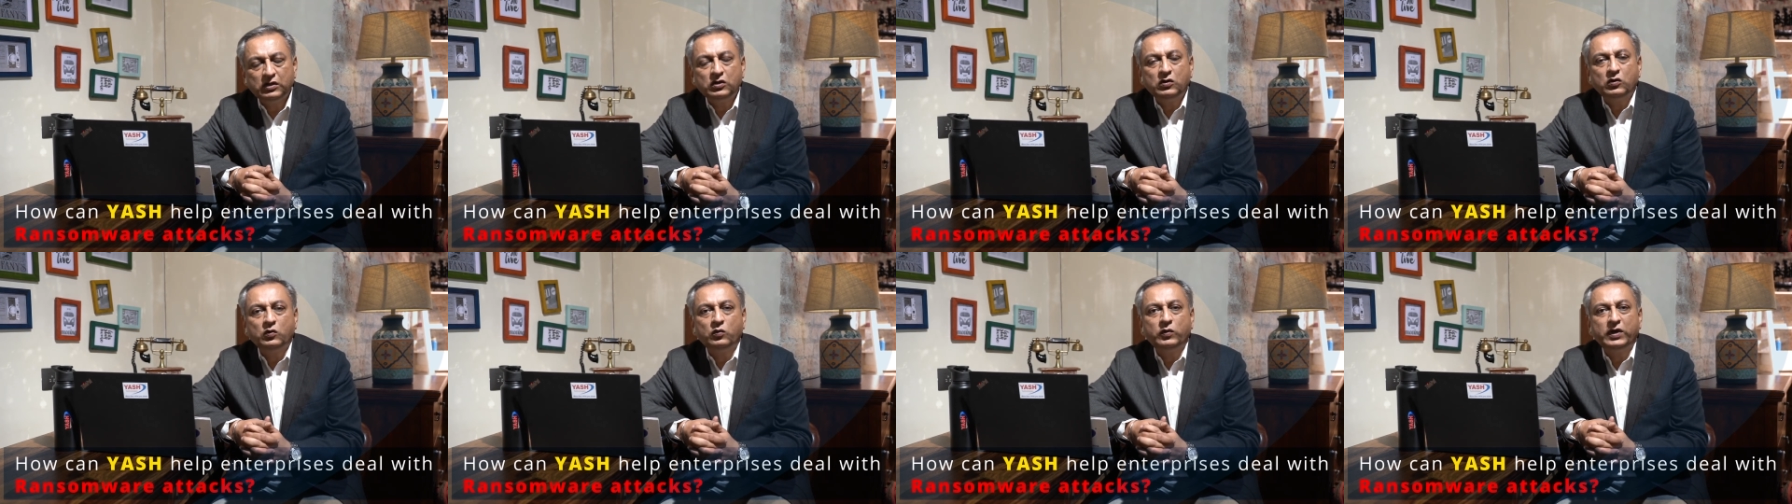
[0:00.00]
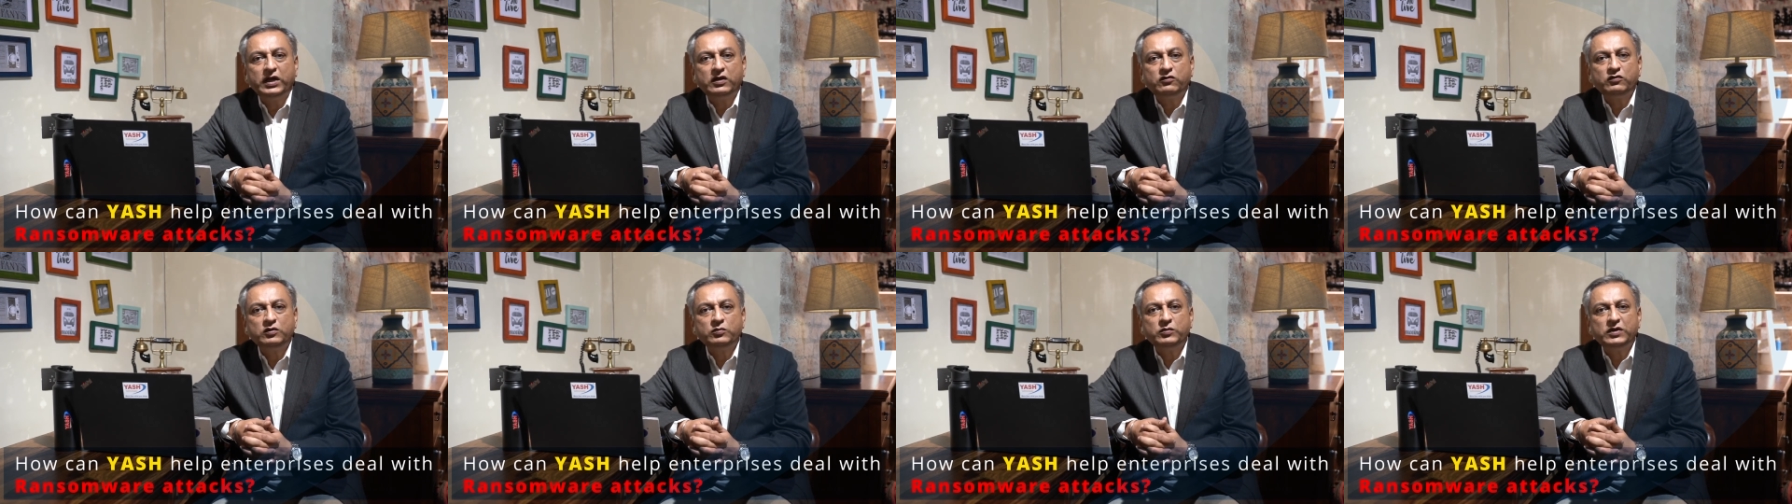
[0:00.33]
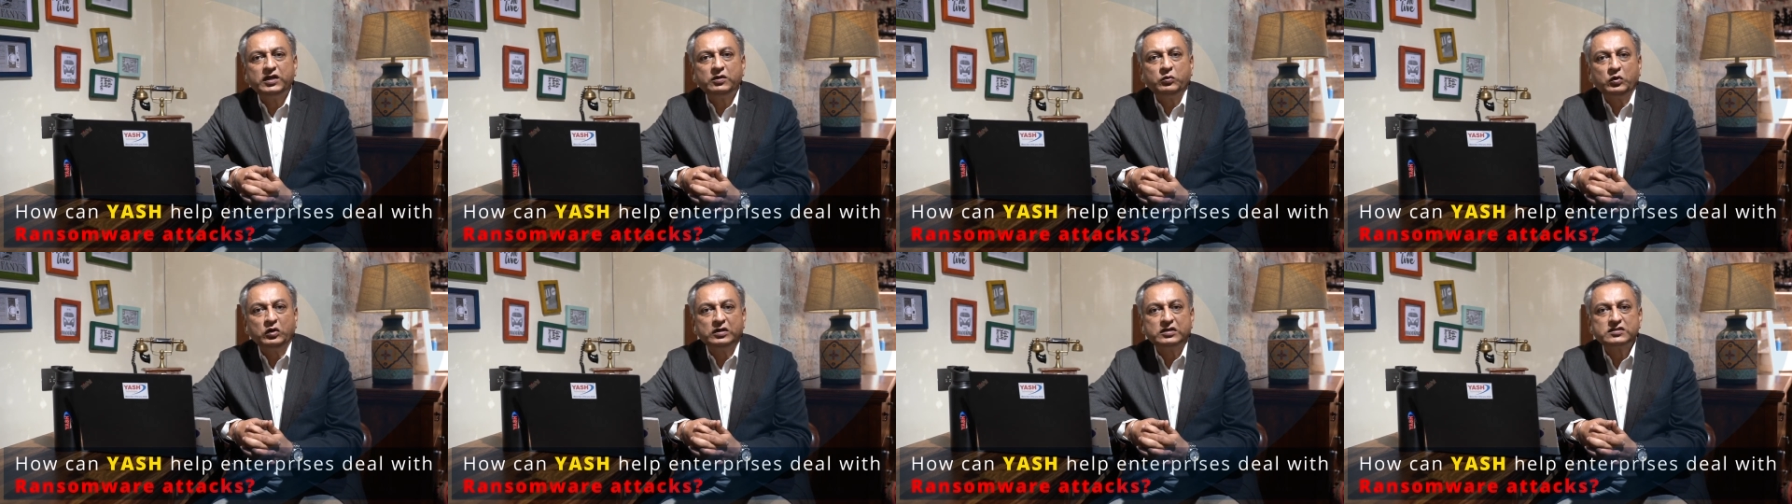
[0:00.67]
where we
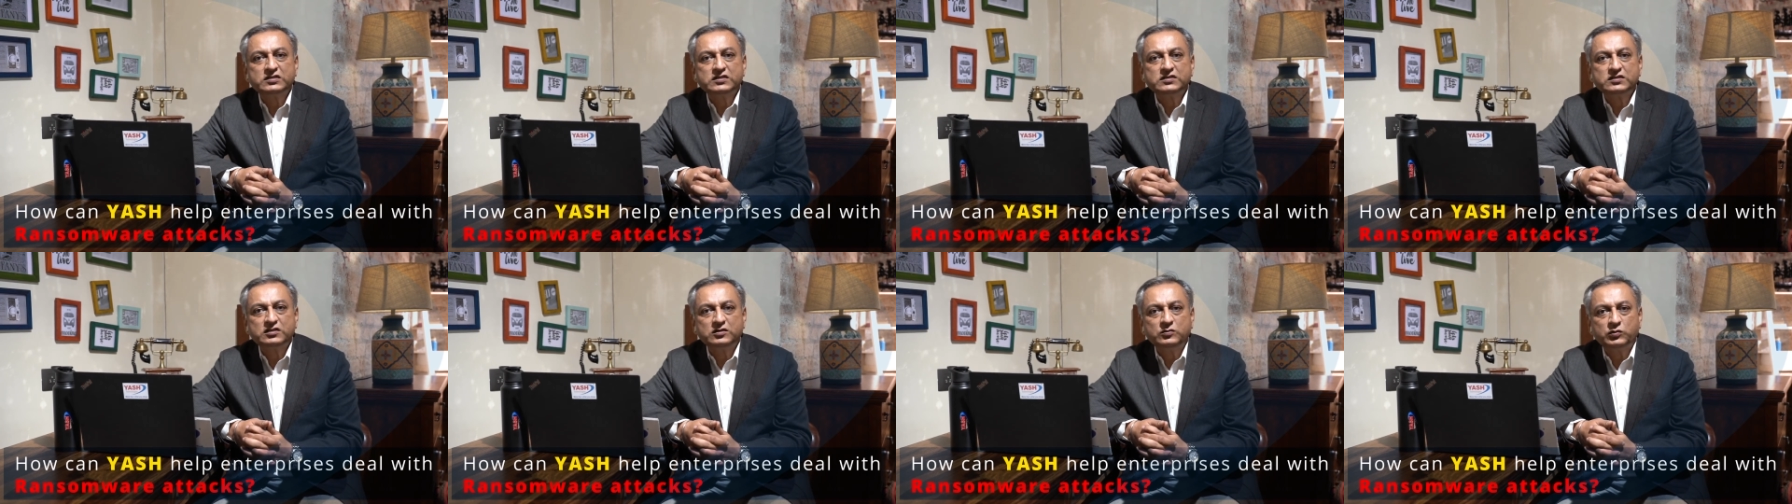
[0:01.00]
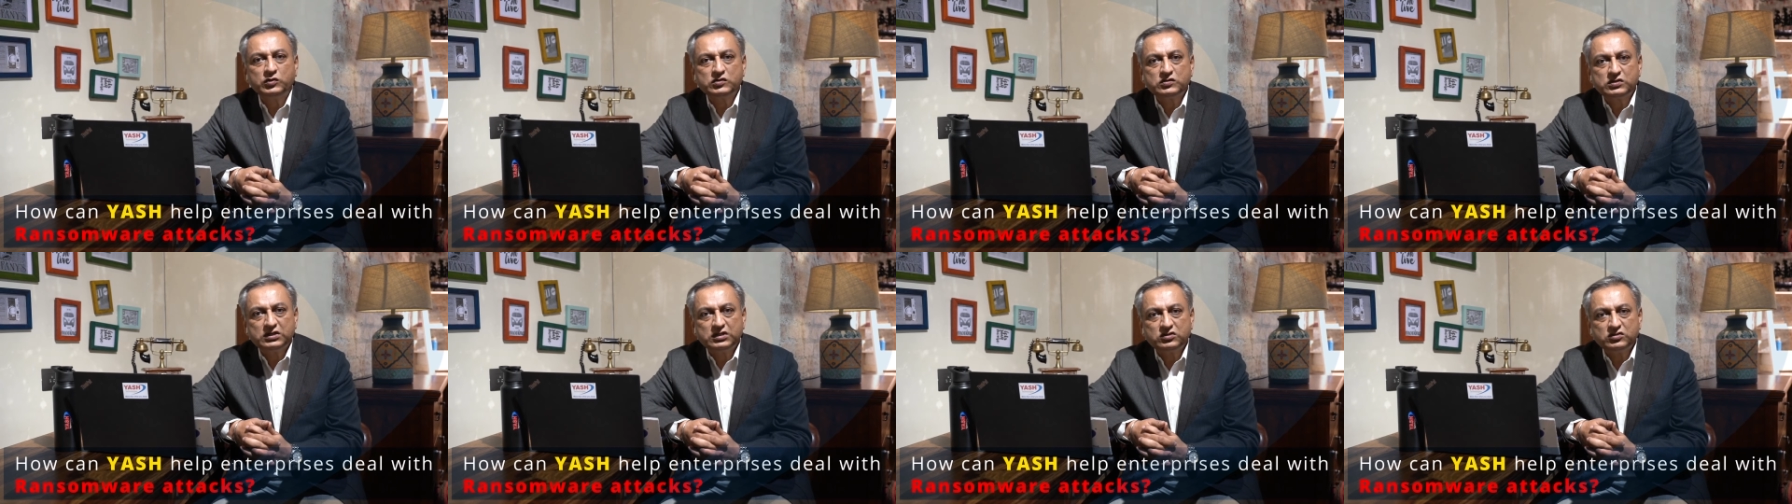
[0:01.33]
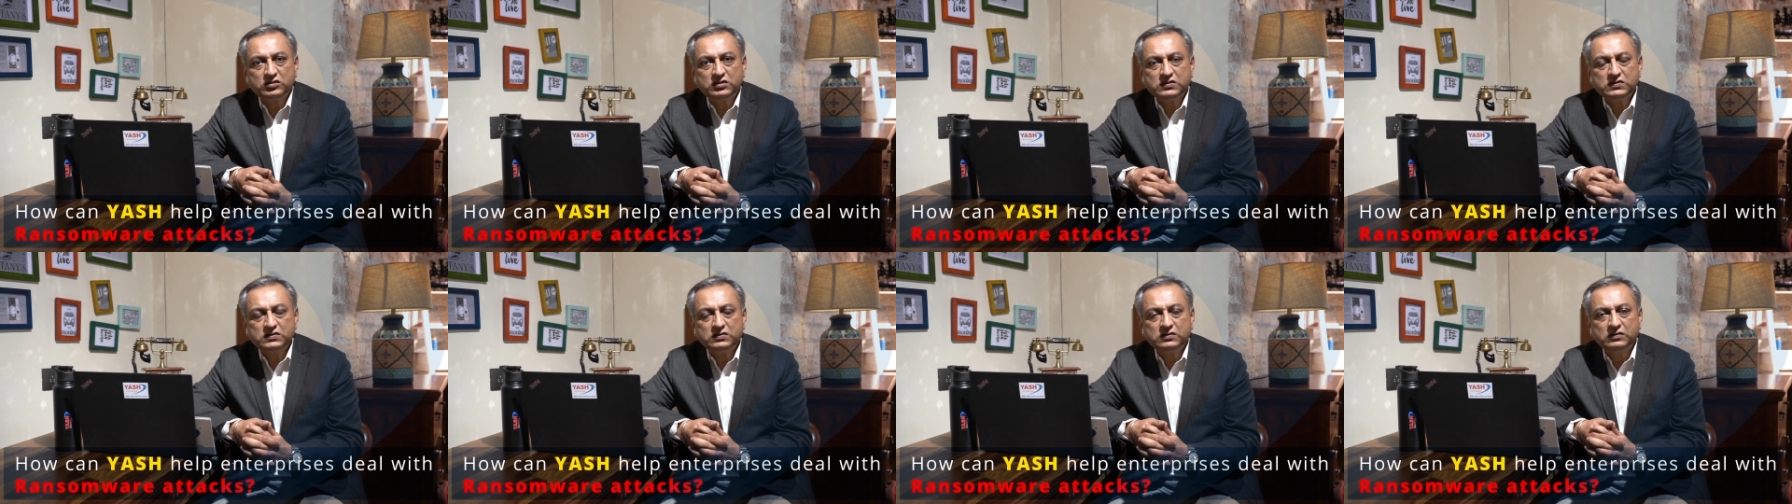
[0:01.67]
make policies and
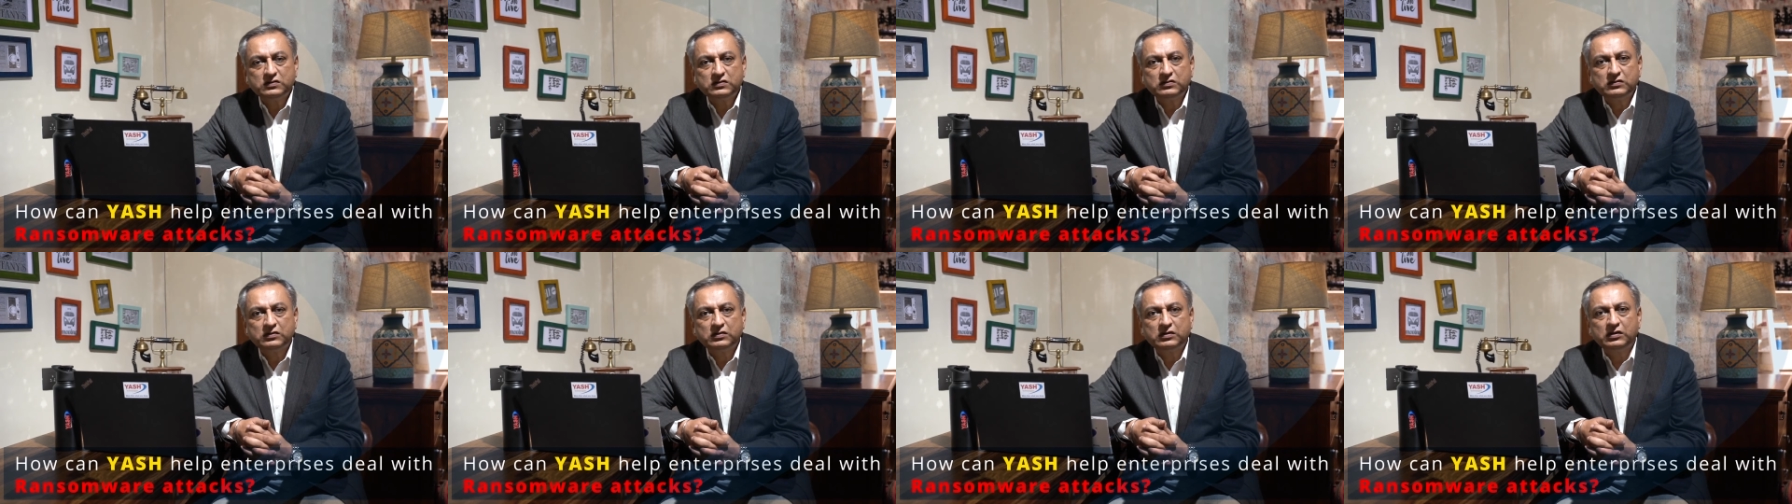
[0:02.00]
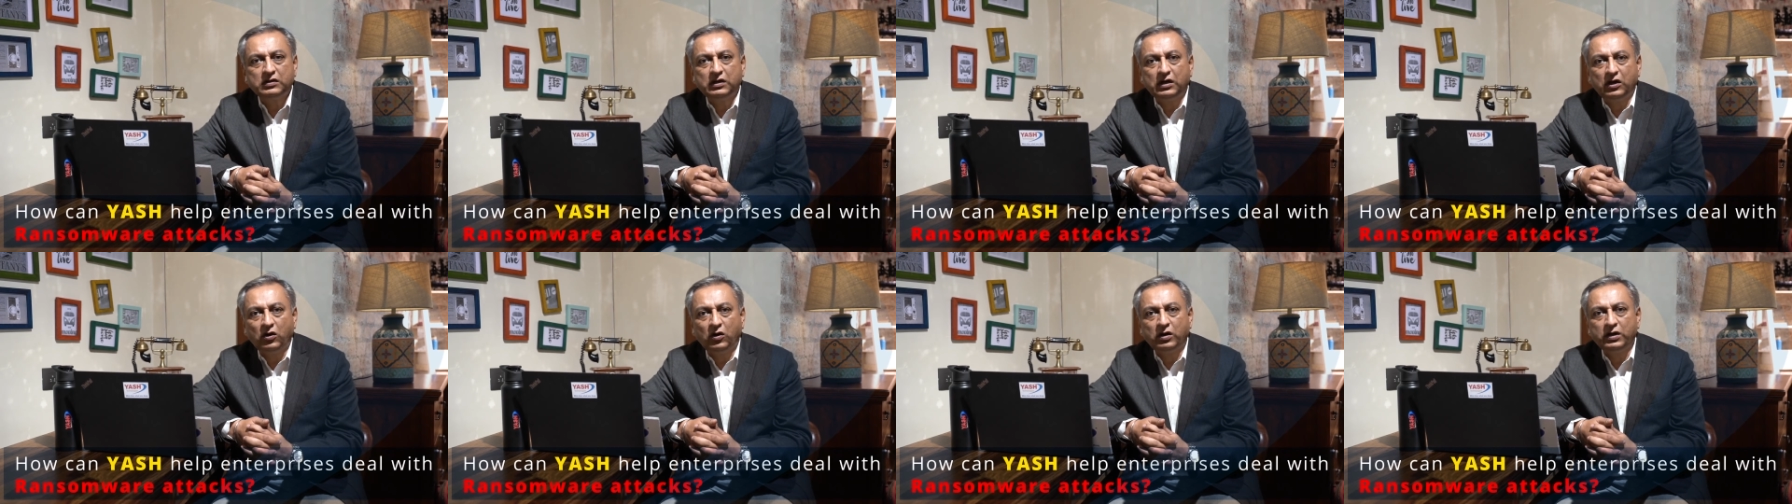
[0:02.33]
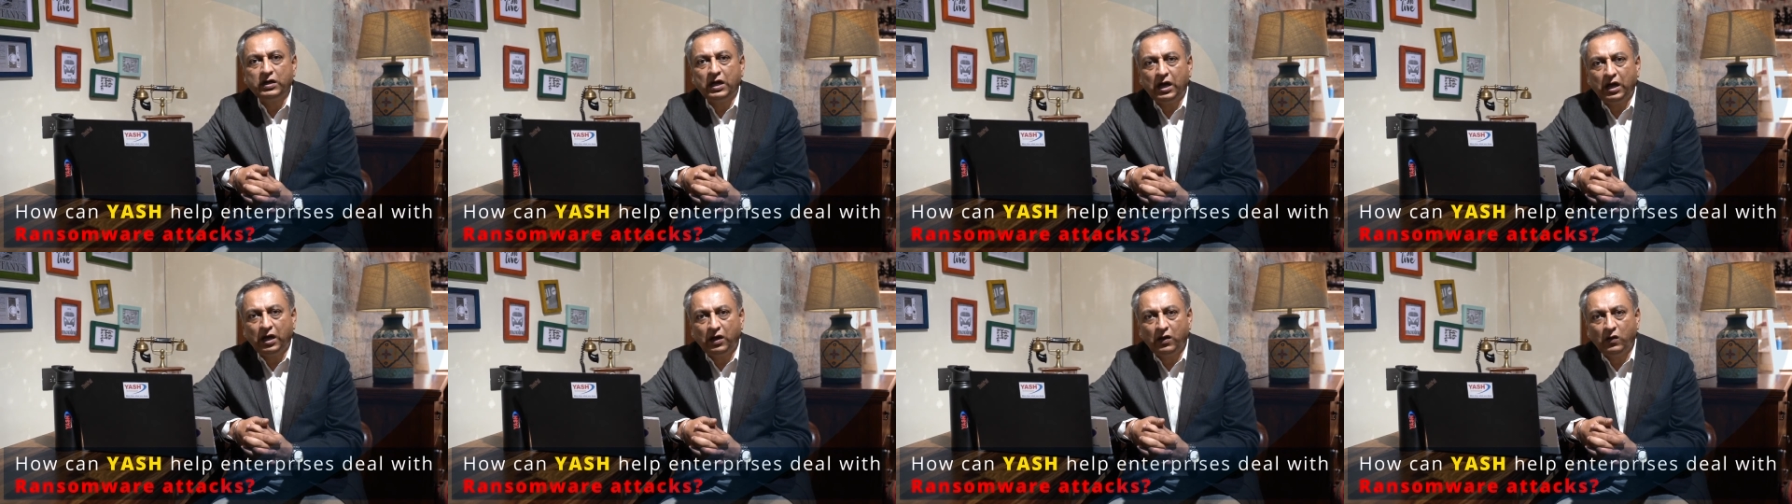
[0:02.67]
procedures on
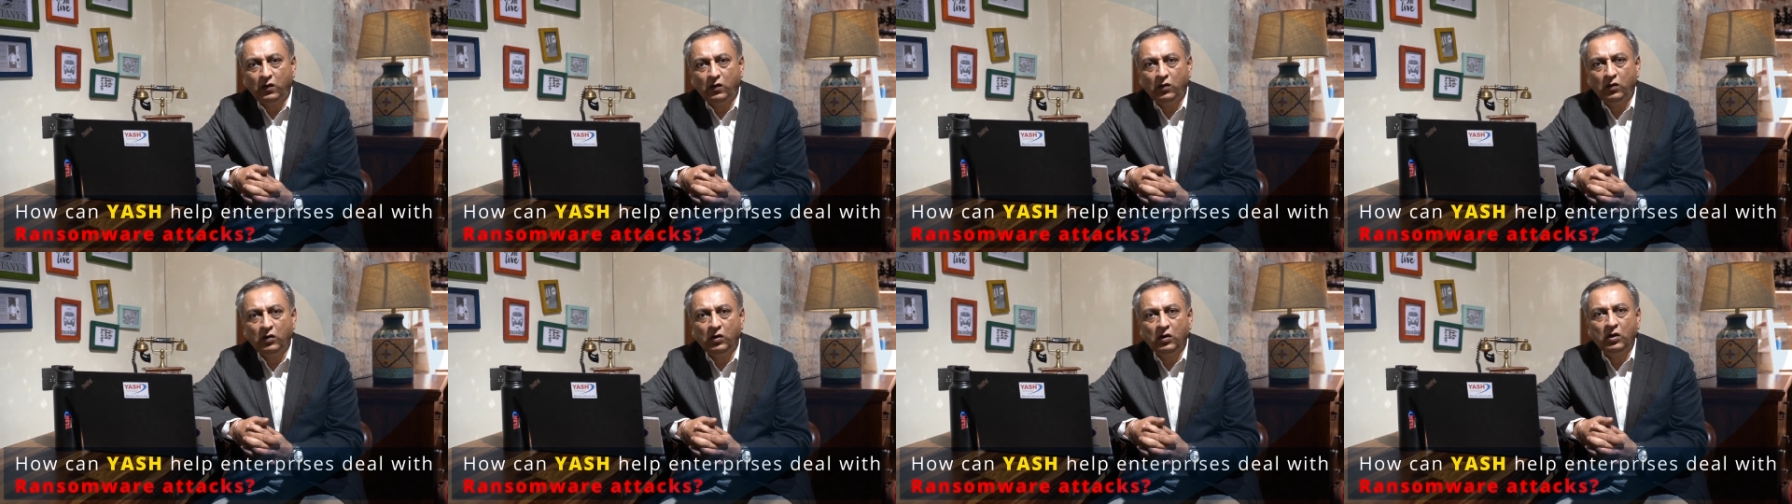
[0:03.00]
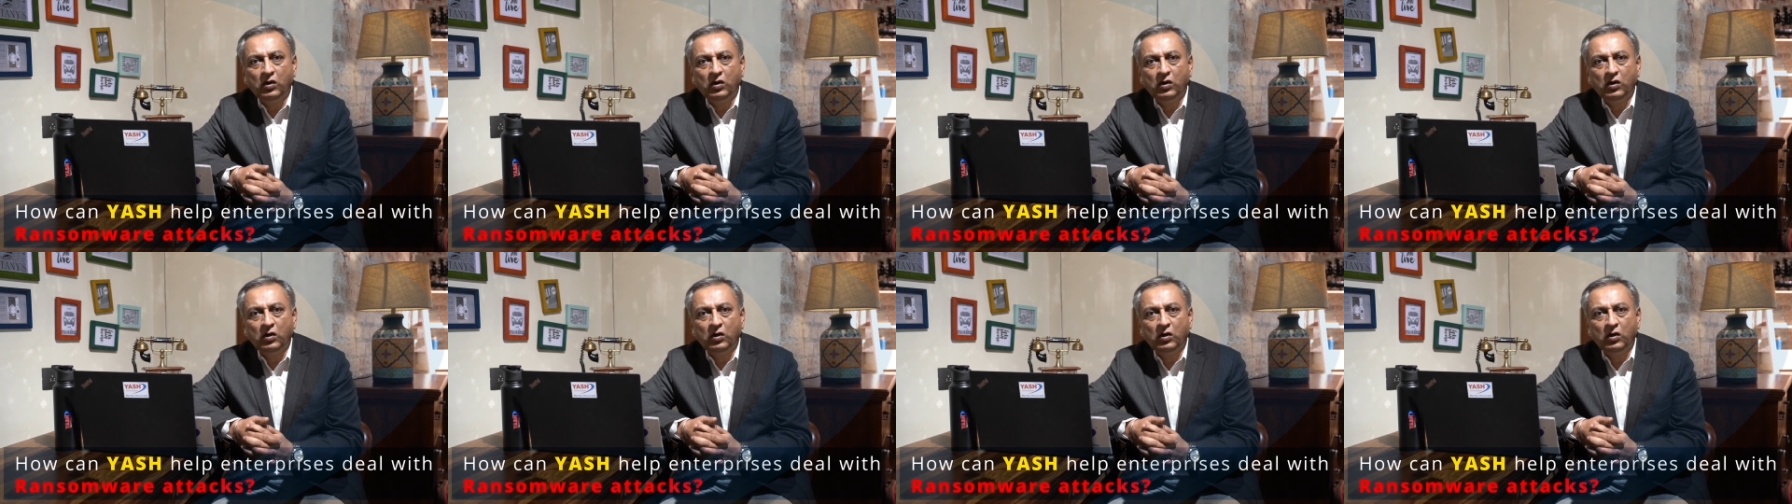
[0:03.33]
how